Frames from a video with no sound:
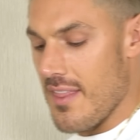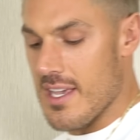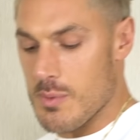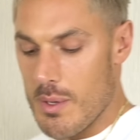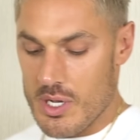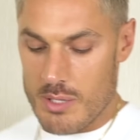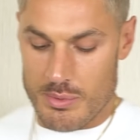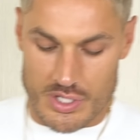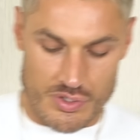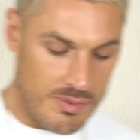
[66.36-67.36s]
and that's why we're going to
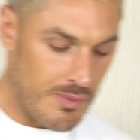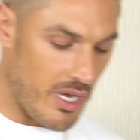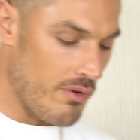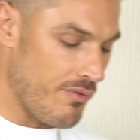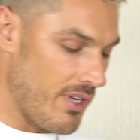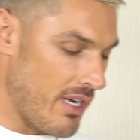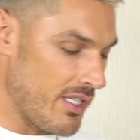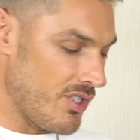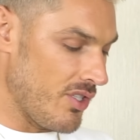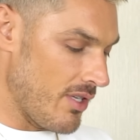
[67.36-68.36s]
put the Dream Coat for a
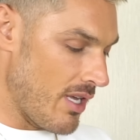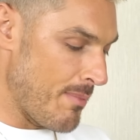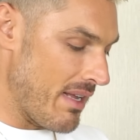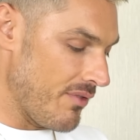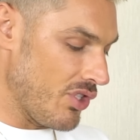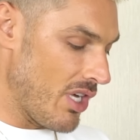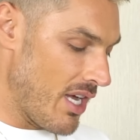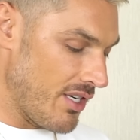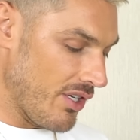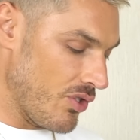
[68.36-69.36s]
nice amount of
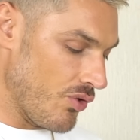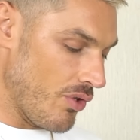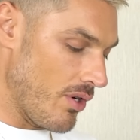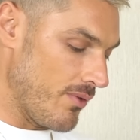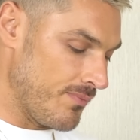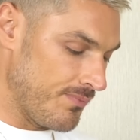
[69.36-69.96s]
shine and control.